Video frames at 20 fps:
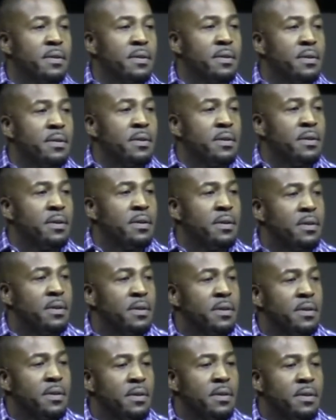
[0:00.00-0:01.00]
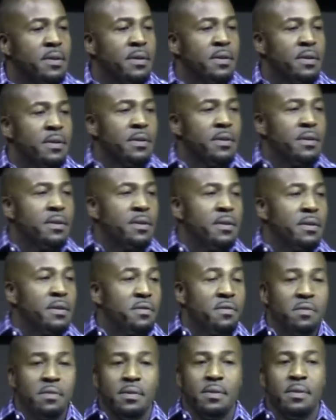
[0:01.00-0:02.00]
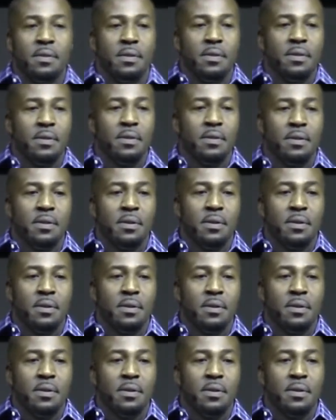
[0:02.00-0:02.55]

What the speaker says: Nobody speaks.